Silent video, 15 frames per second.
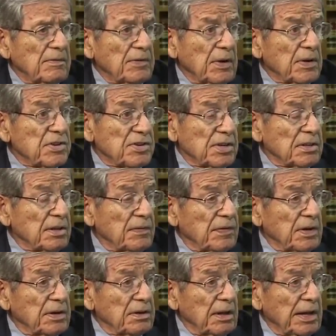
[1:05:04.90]
very
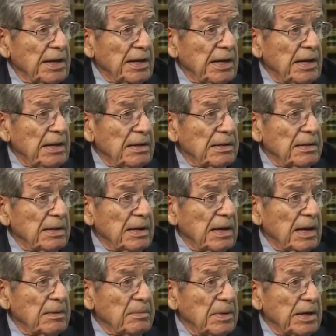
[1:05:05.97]
significant lady that
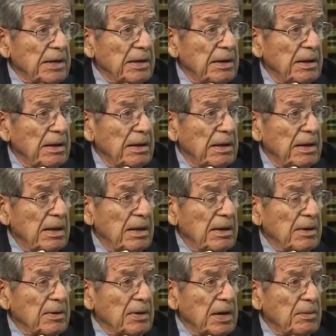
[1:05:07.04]
I had met.
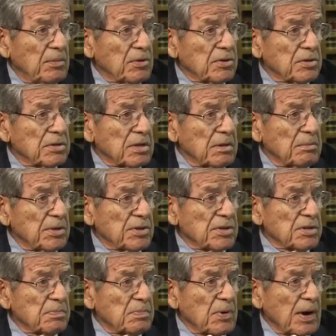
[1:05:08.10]
Her name was uh,
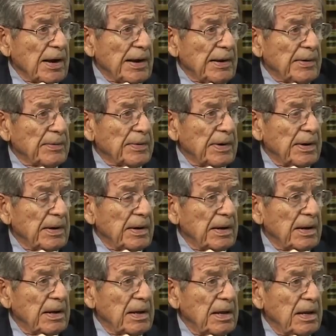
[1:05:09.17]
Mrs. Brown,
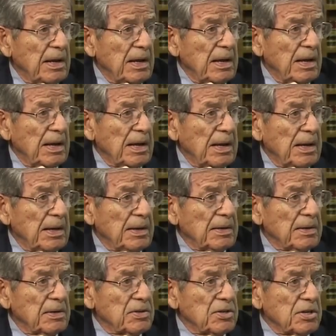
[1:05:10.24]
and
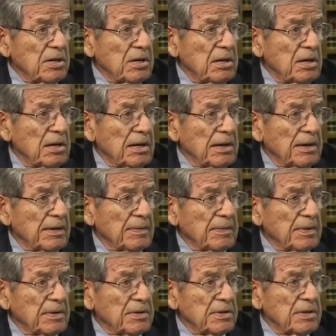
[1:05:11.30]
she uh,
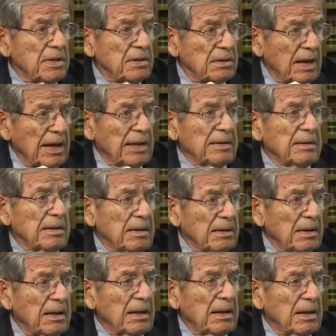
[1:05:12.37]
she had
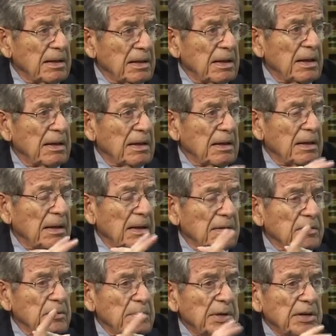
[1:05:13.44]
a
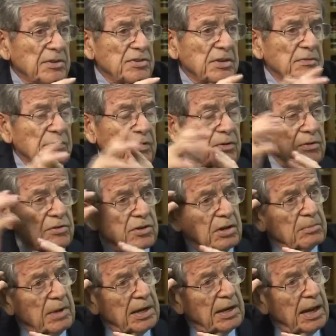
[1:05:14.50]
tremendous influence
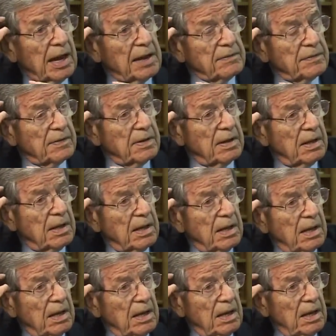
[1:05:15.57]
on my life.
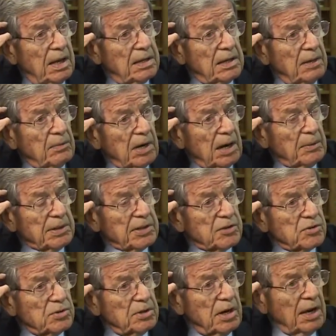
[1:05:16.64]
And then when I went to
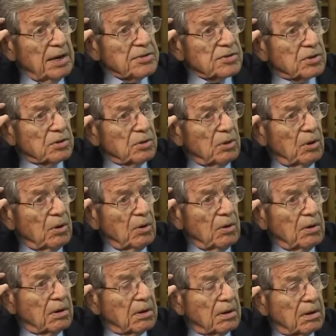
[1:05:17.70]
junior high school,